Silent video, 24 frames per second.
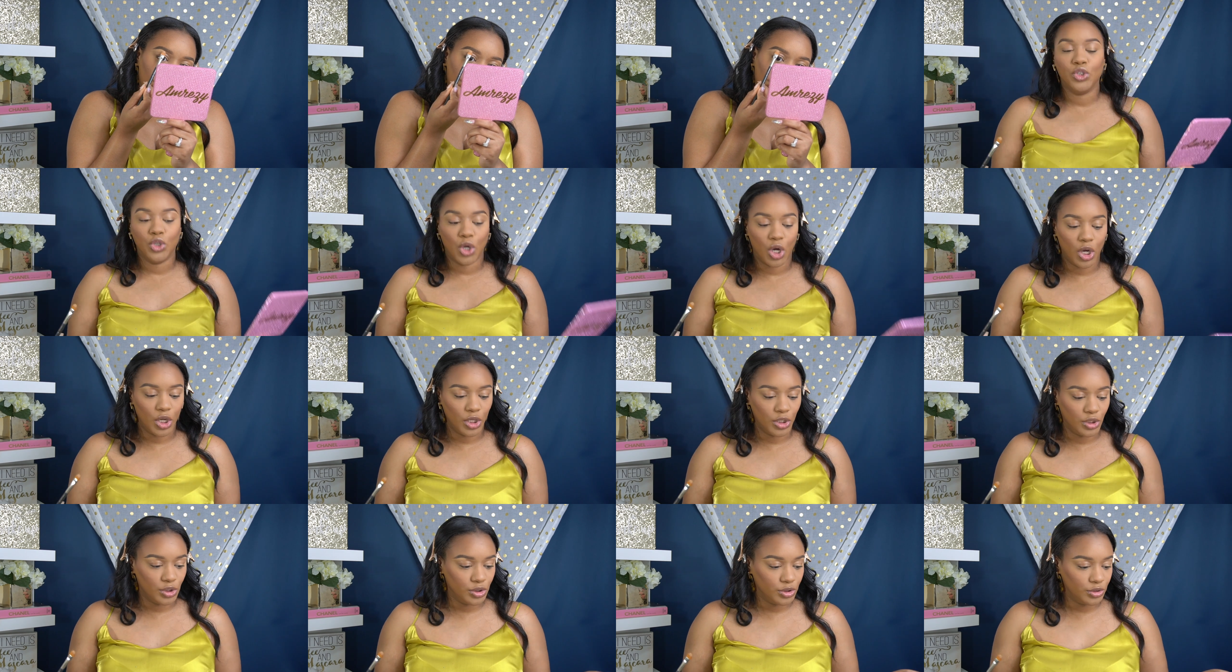
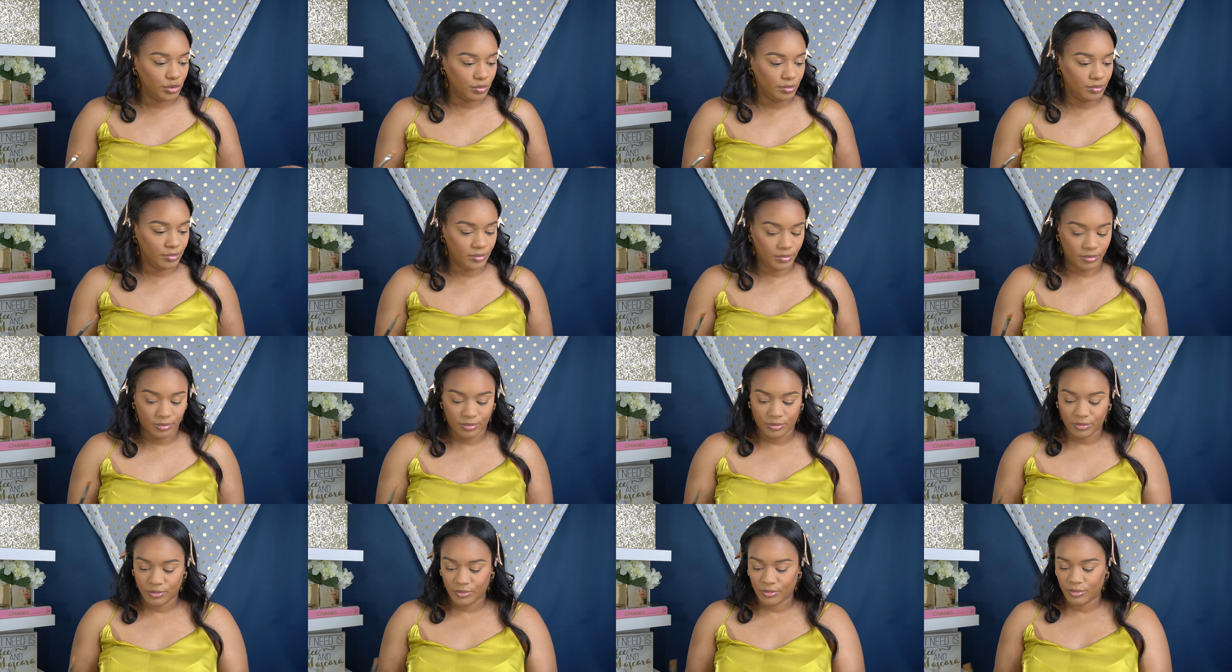Done.
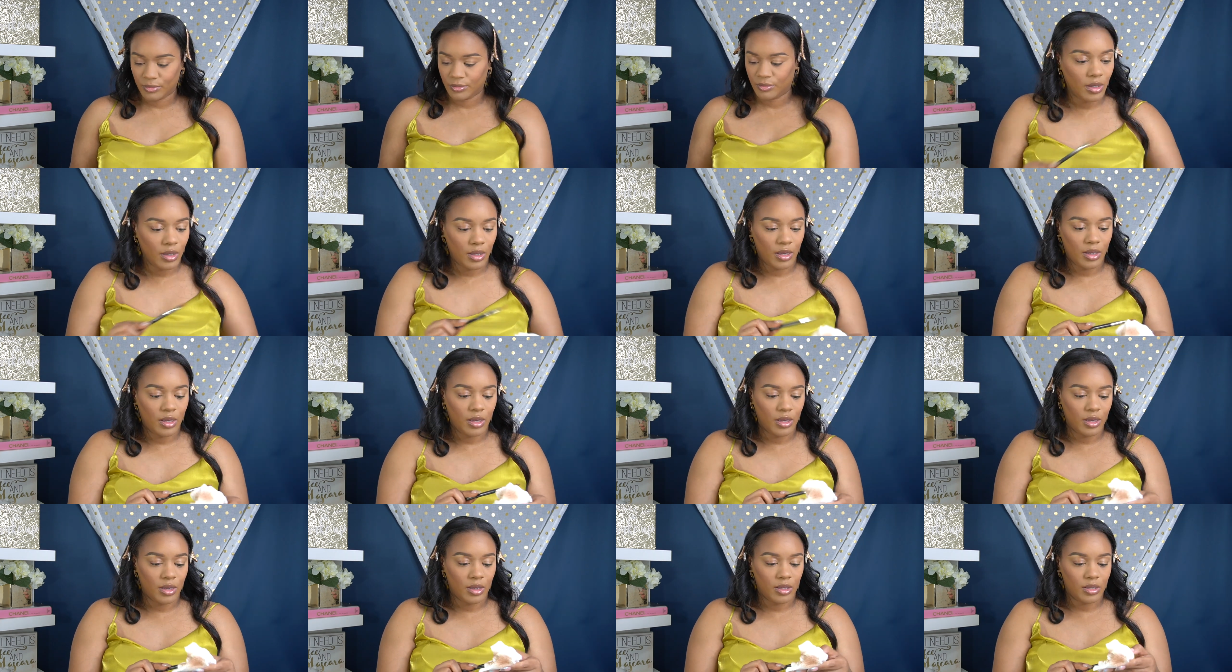
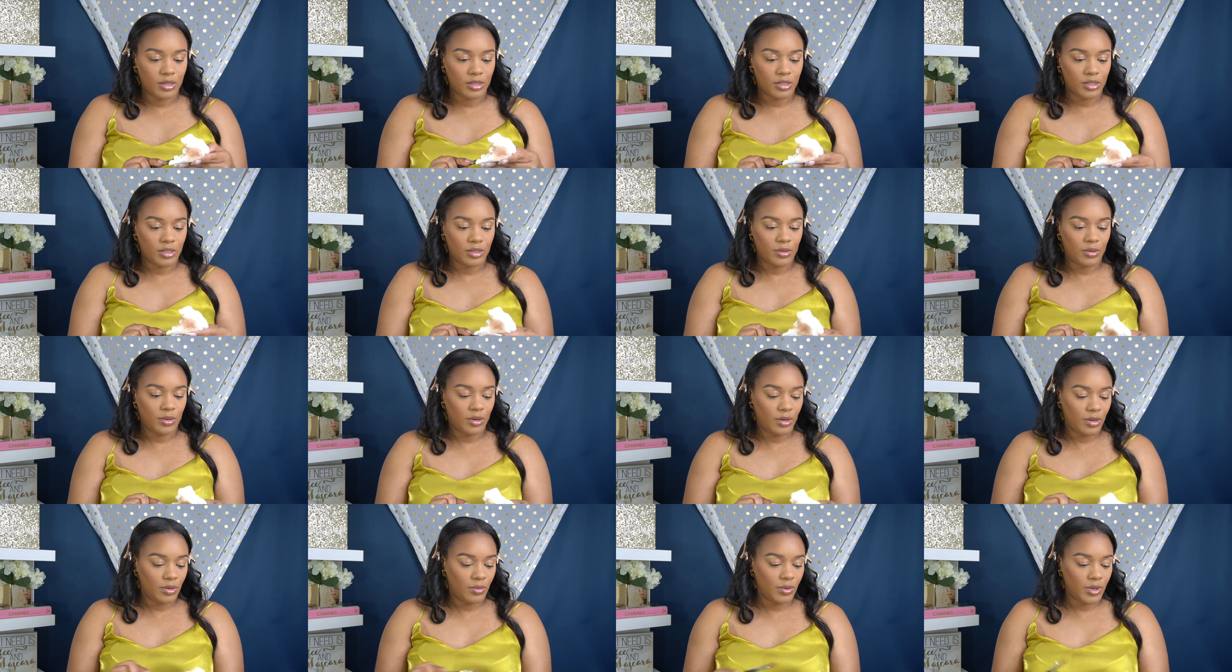And
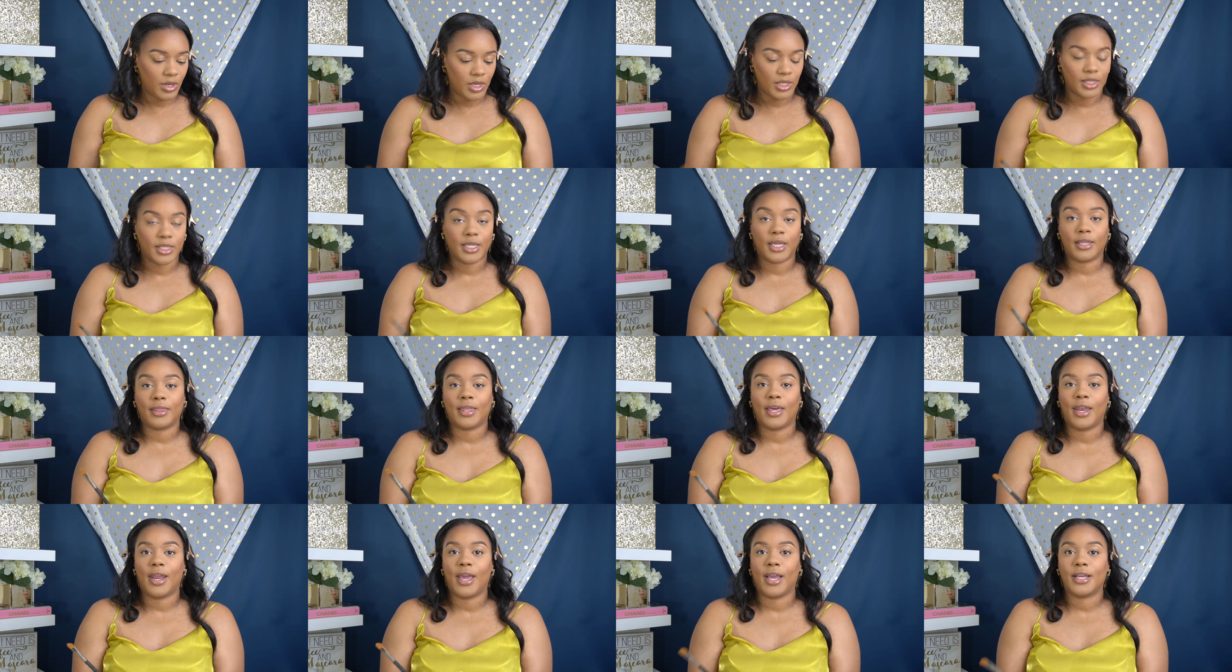we're gonna take
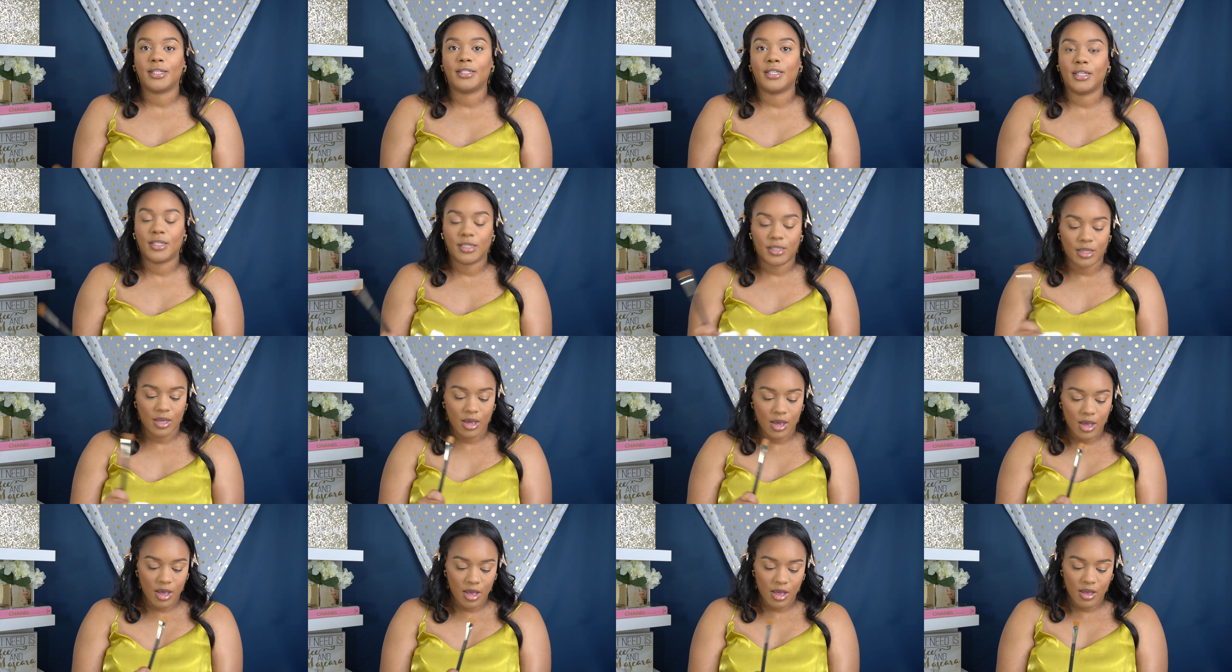that excess
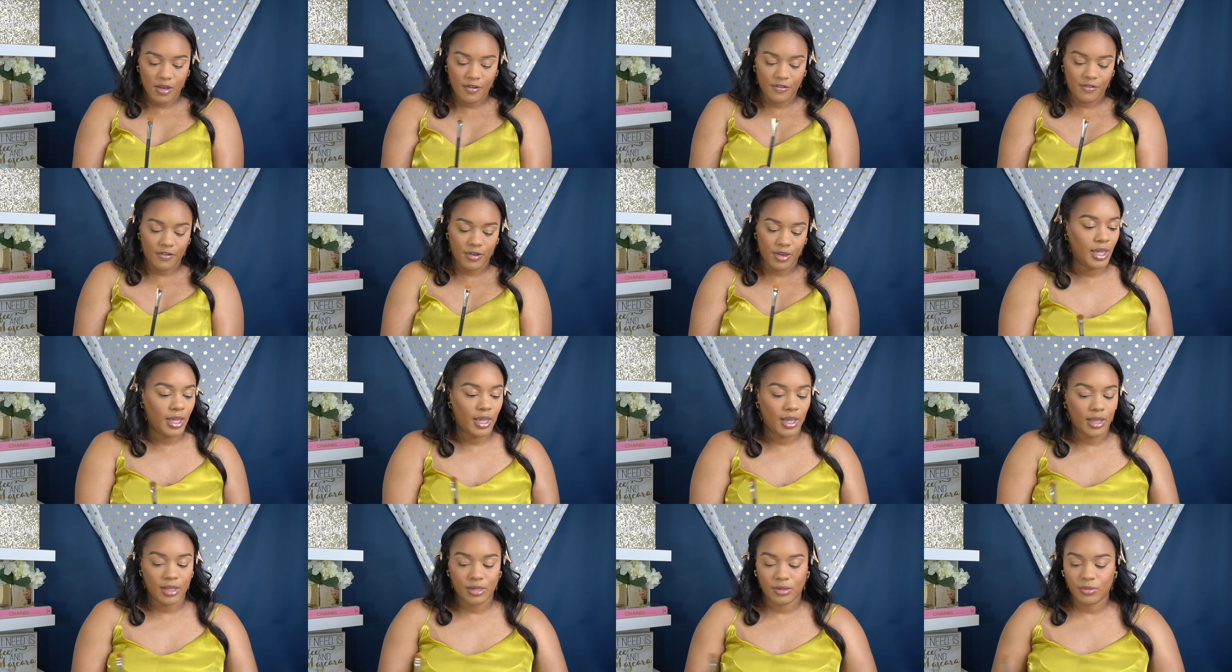off
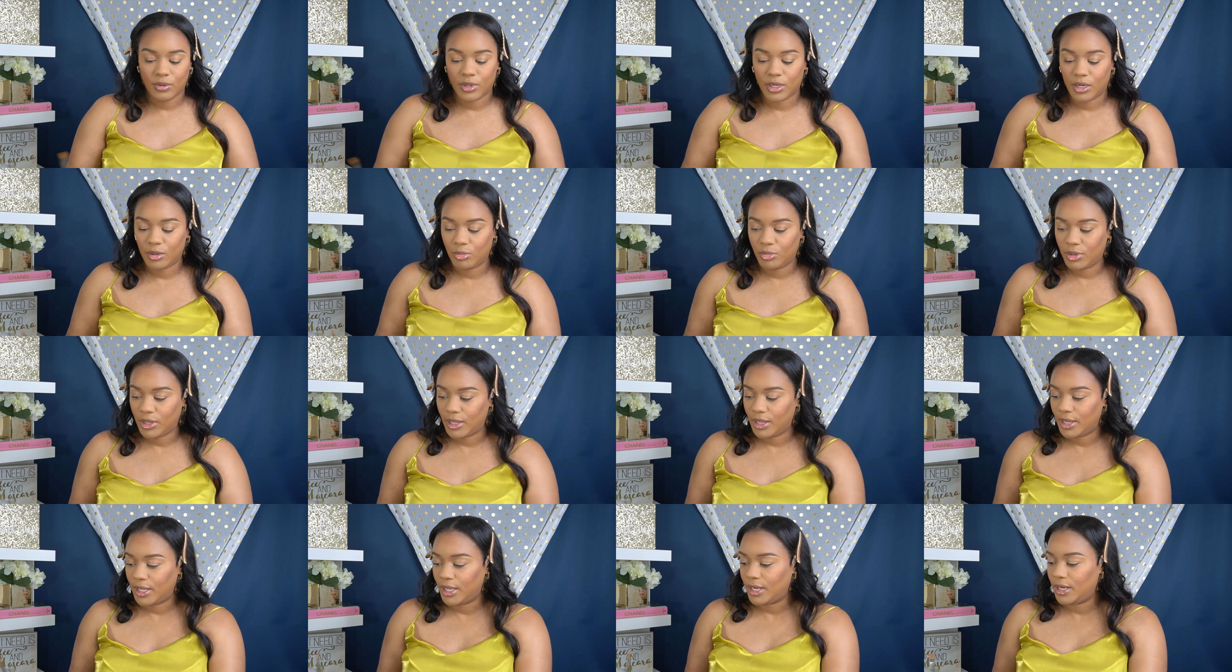and we're gonna
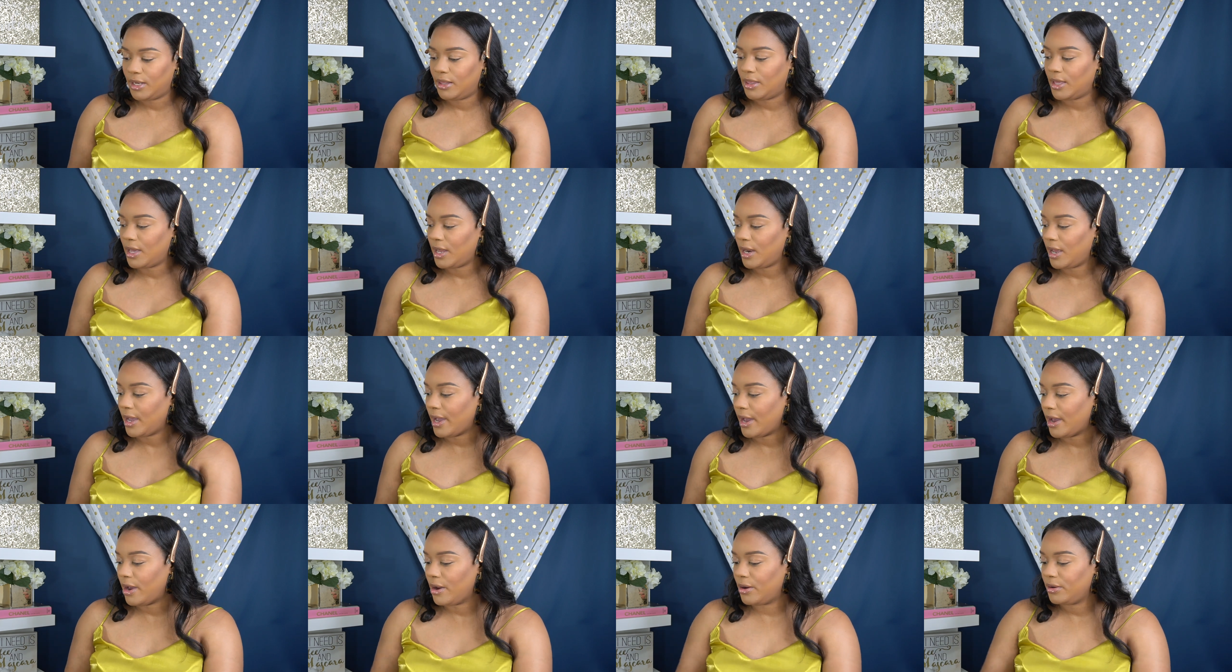blend that
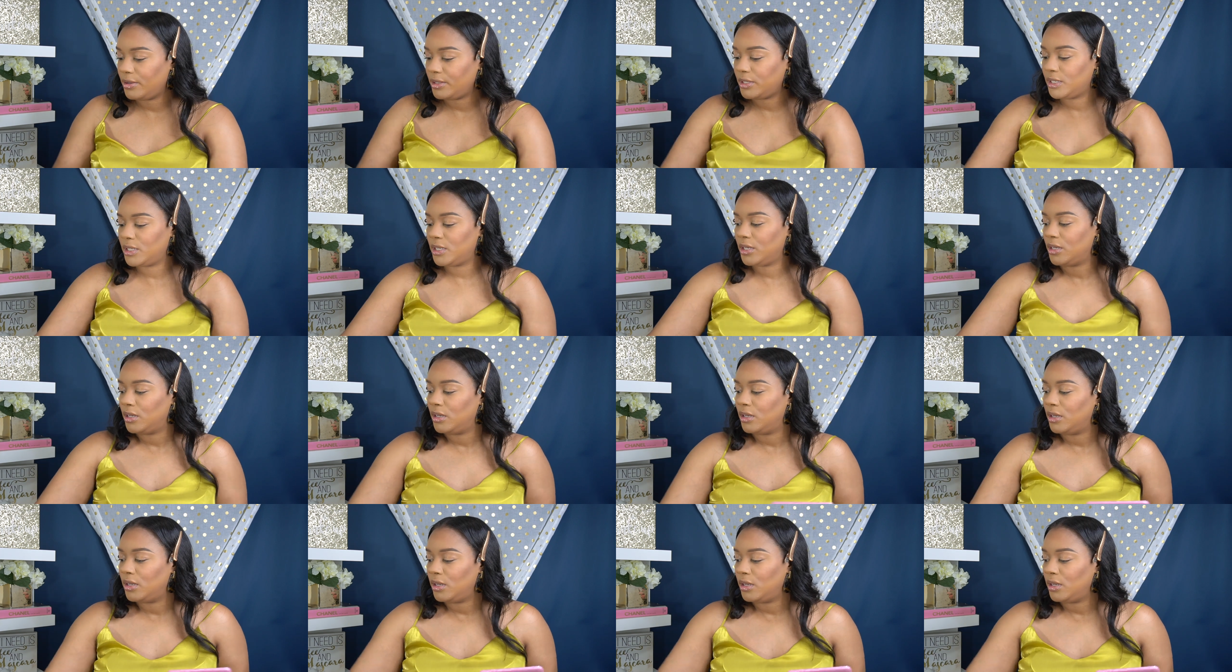out.